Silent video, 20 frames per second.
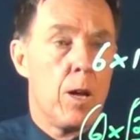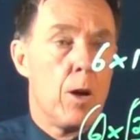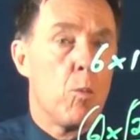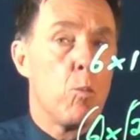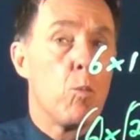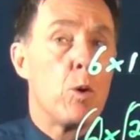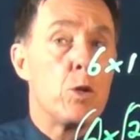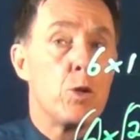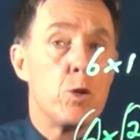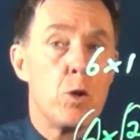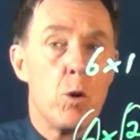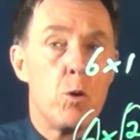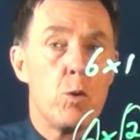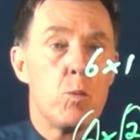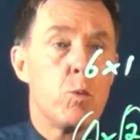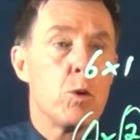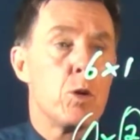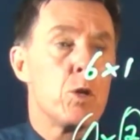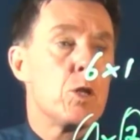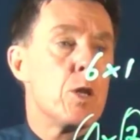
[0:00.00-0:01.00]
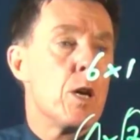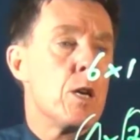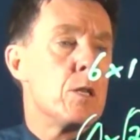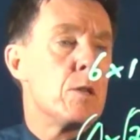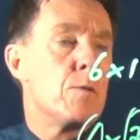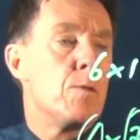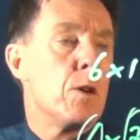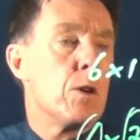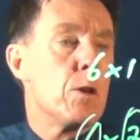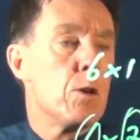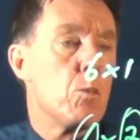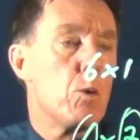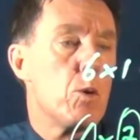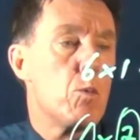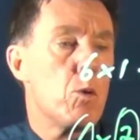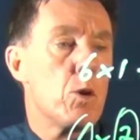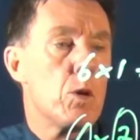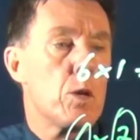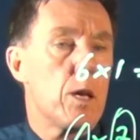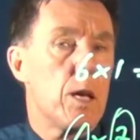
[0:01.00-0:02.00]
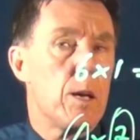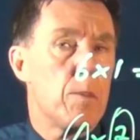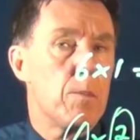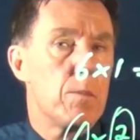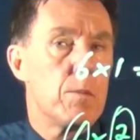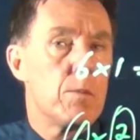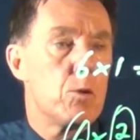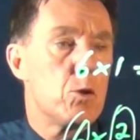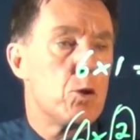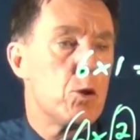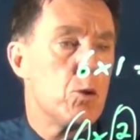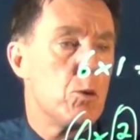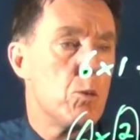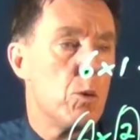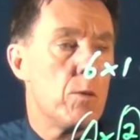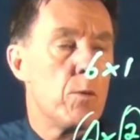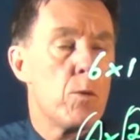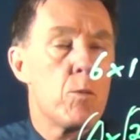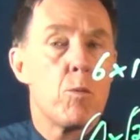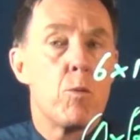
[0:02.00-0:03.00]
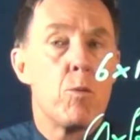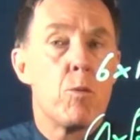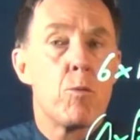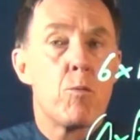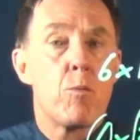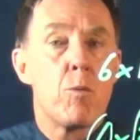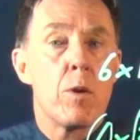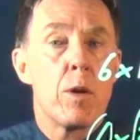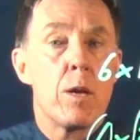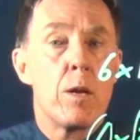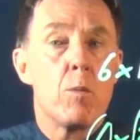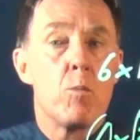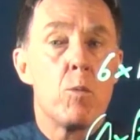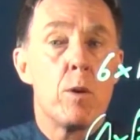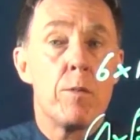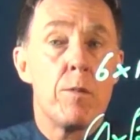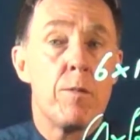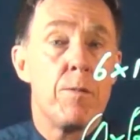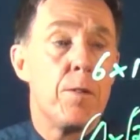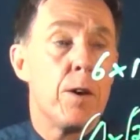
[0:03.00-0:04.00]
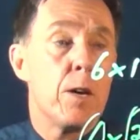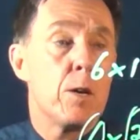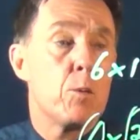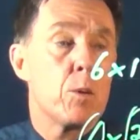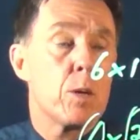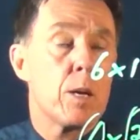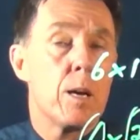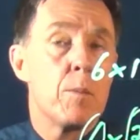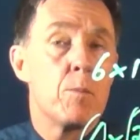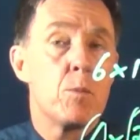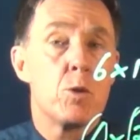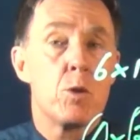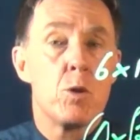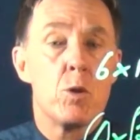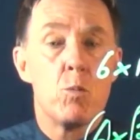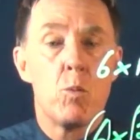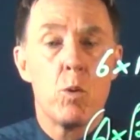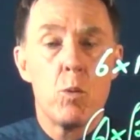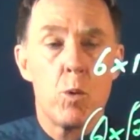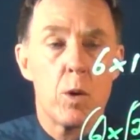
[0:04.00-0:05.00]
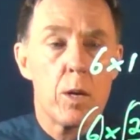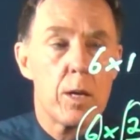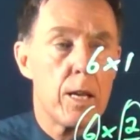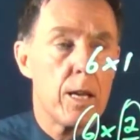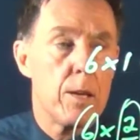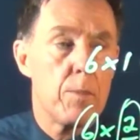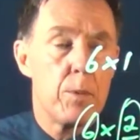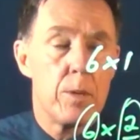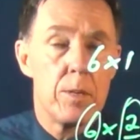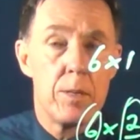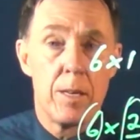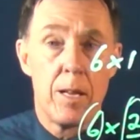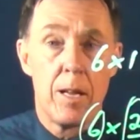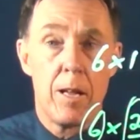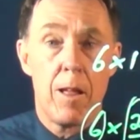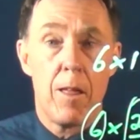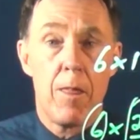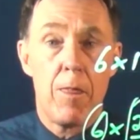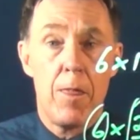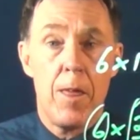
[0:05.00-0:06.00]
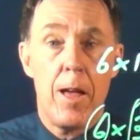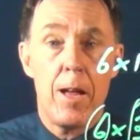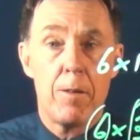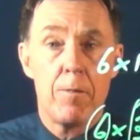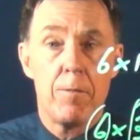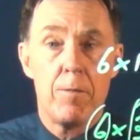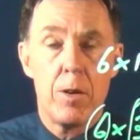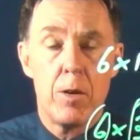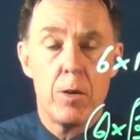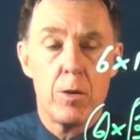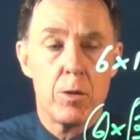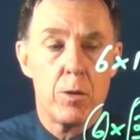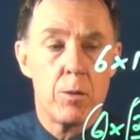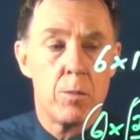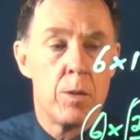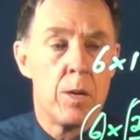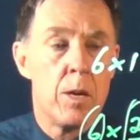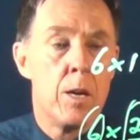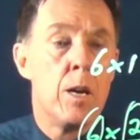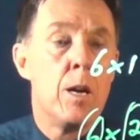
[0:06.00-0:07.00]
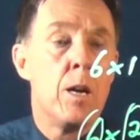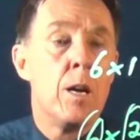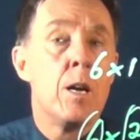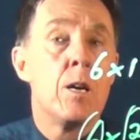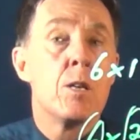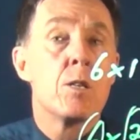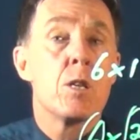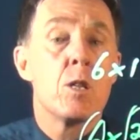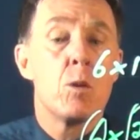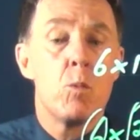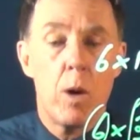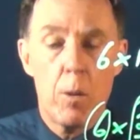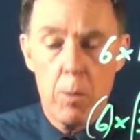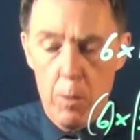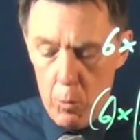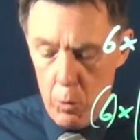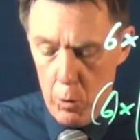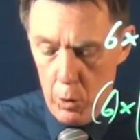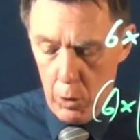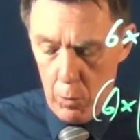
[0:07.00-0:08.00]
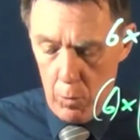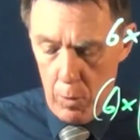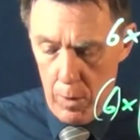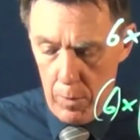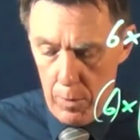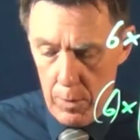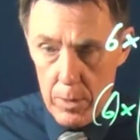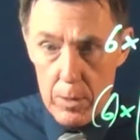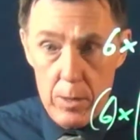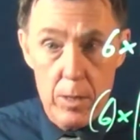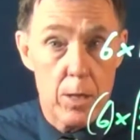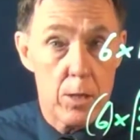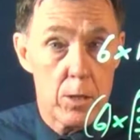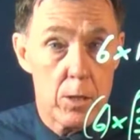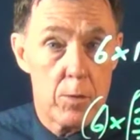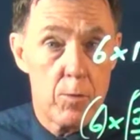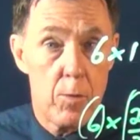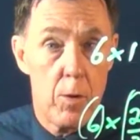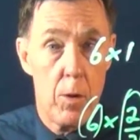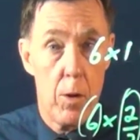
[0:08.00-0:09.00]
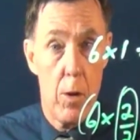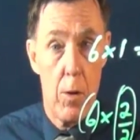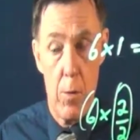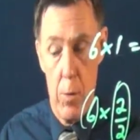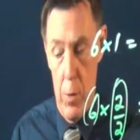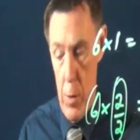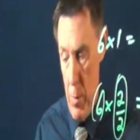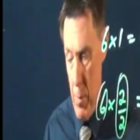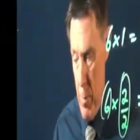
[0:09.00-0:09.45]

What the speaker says: We don't want to change the value. We want to keep 2 over root 3, whatever value it comes to, we want to keep it that value. So the way we work around this is as follows.